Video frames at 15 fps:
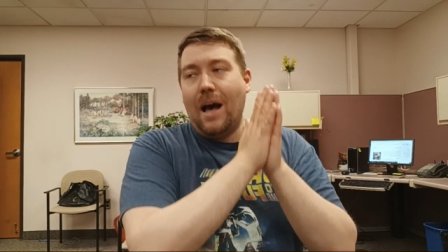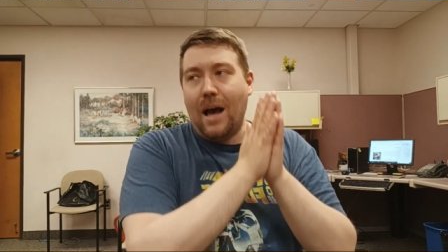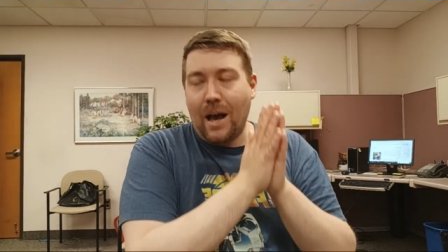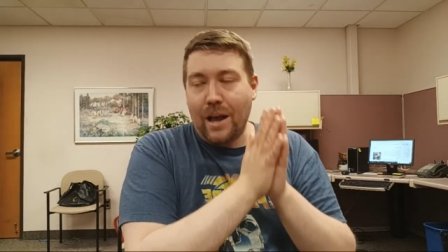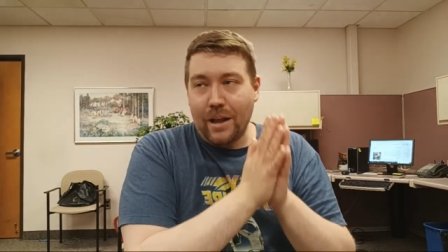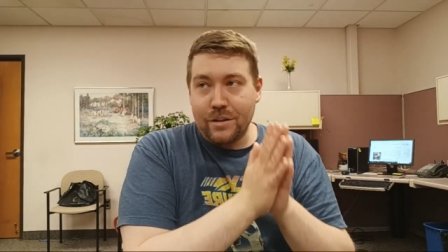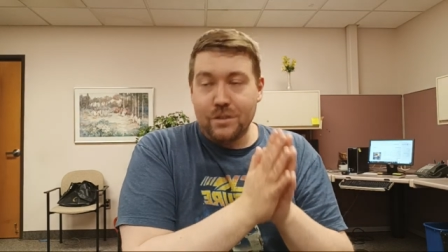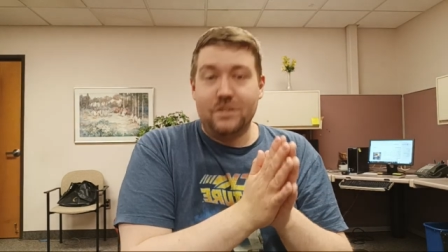I
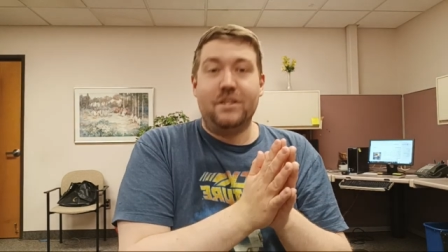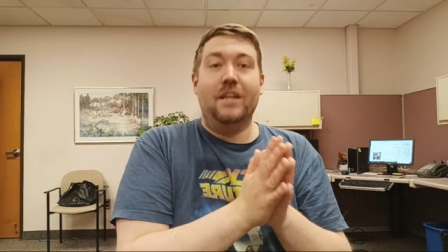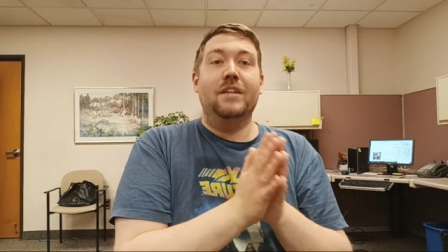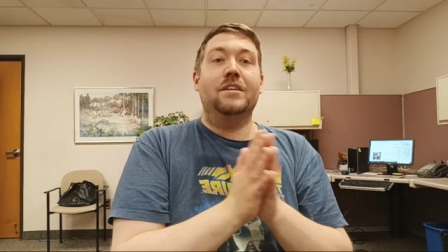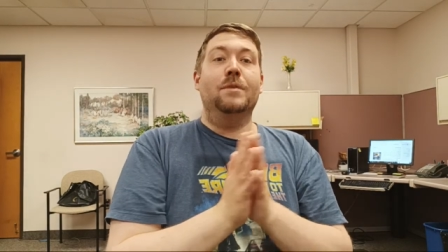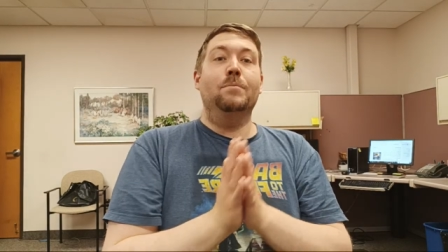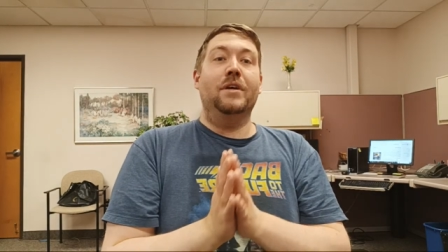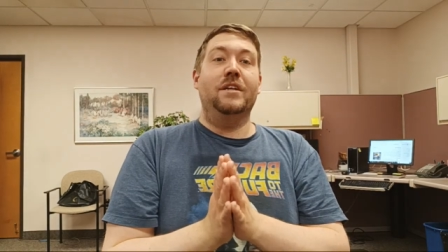understand the
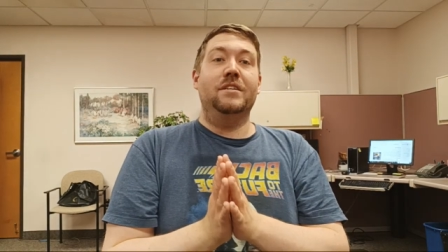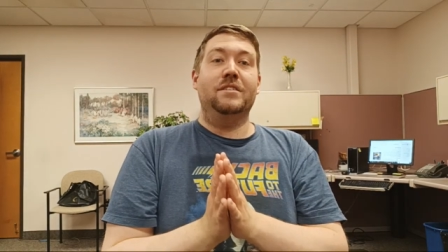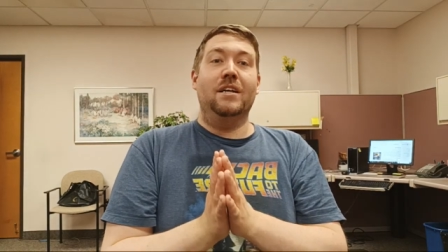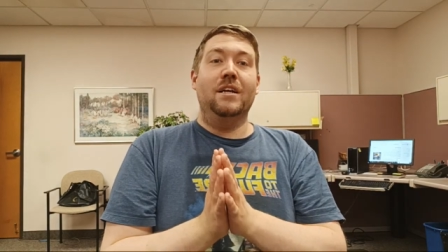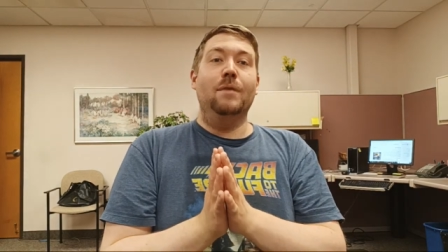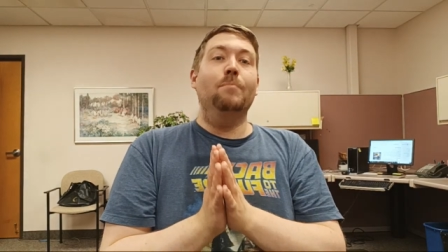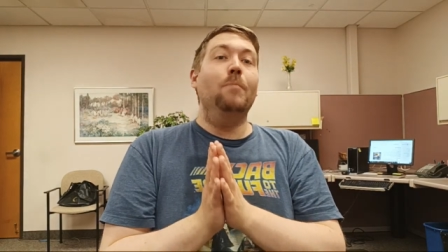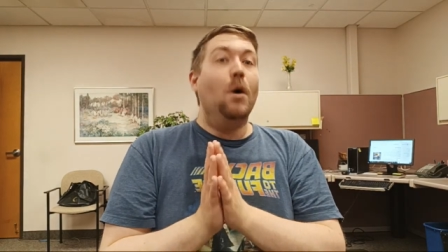complaints on it.
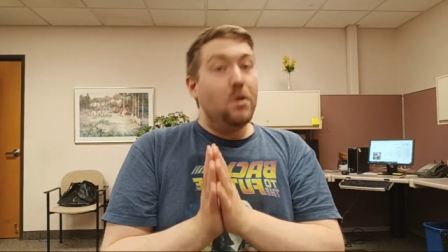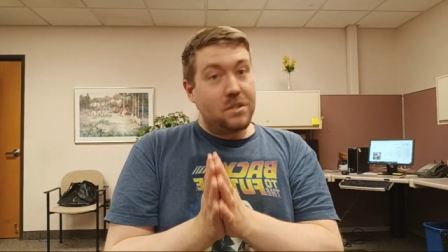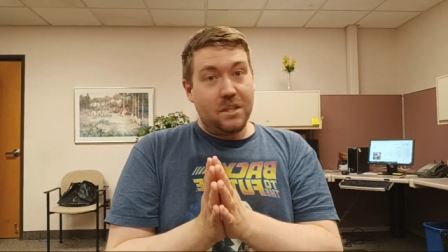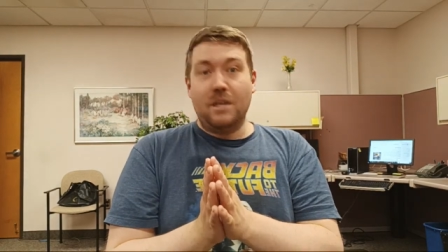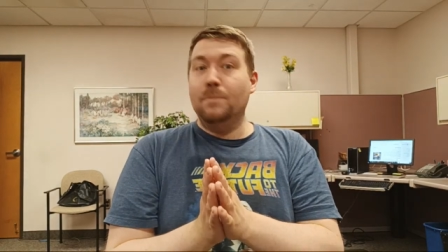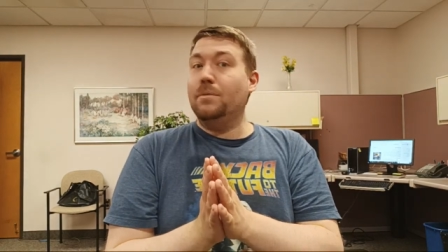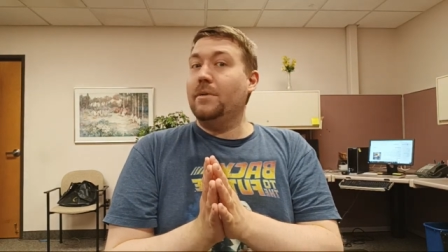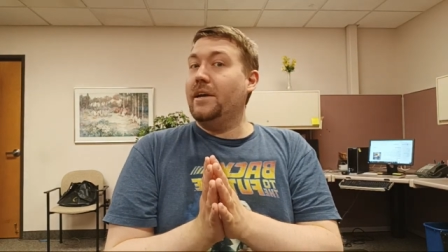Most of the
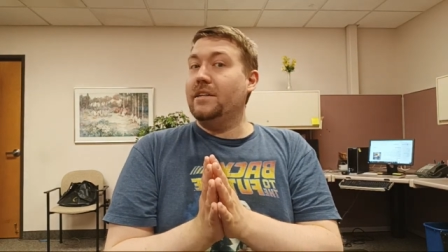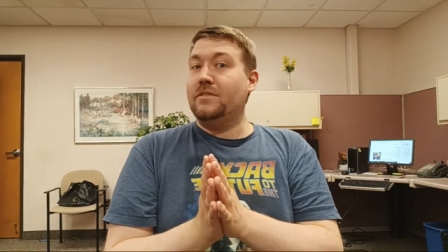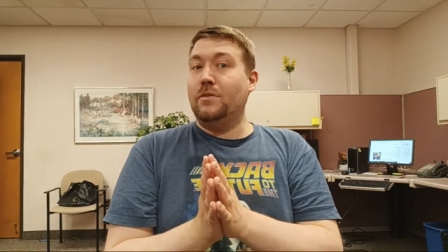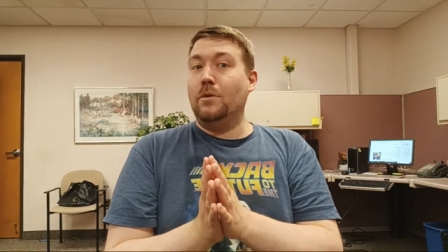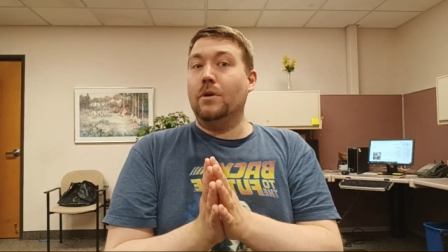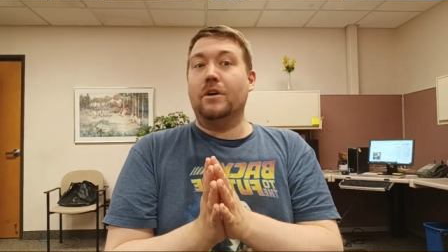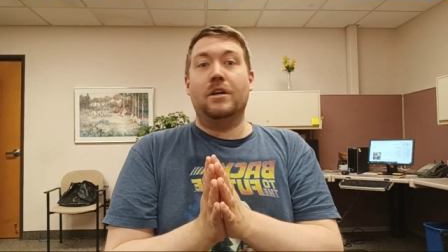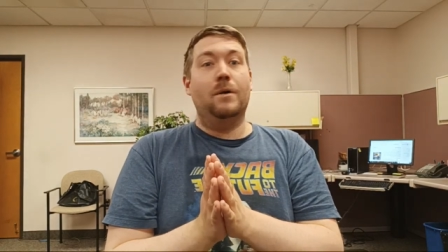complaints
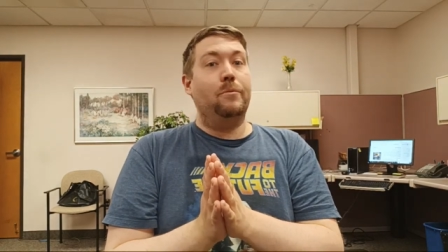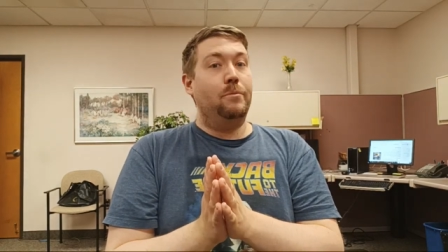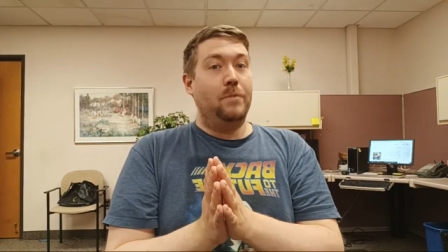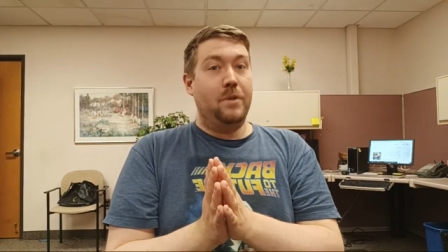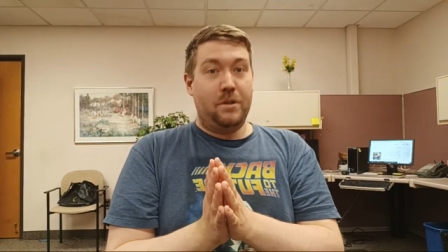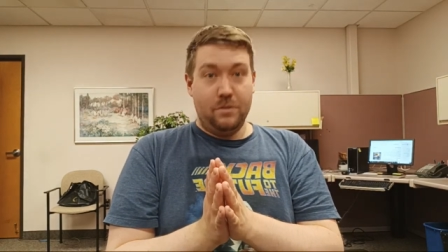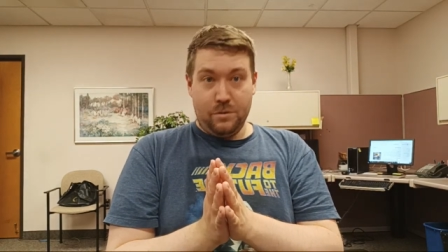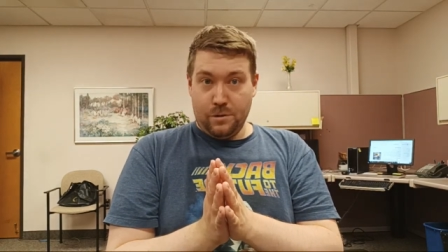for it come from the
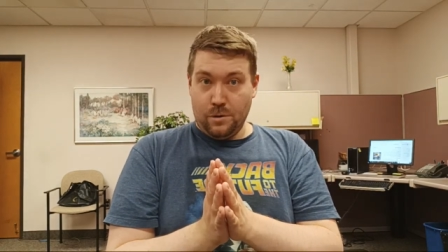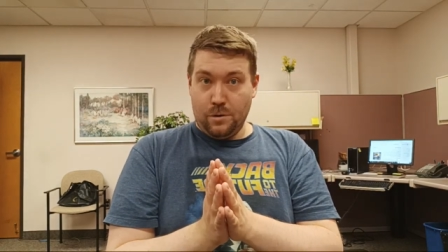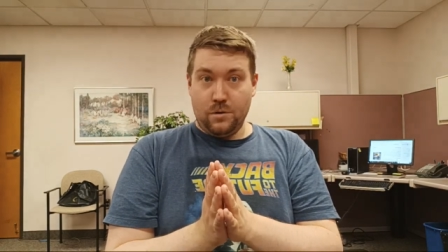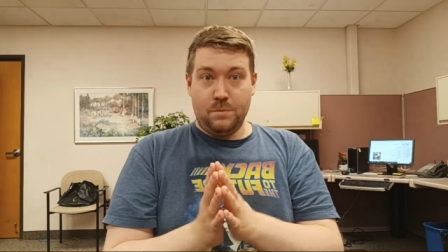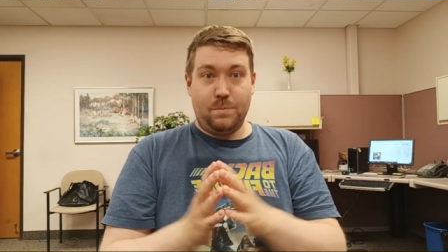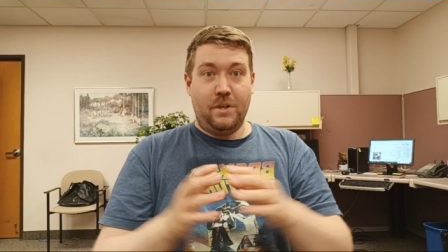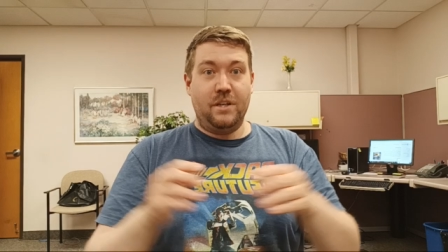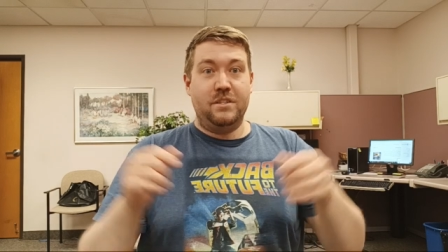controls
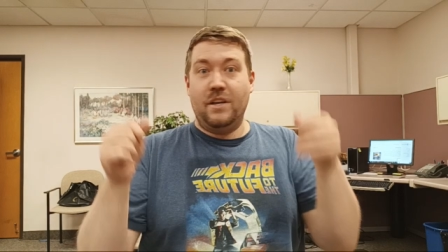because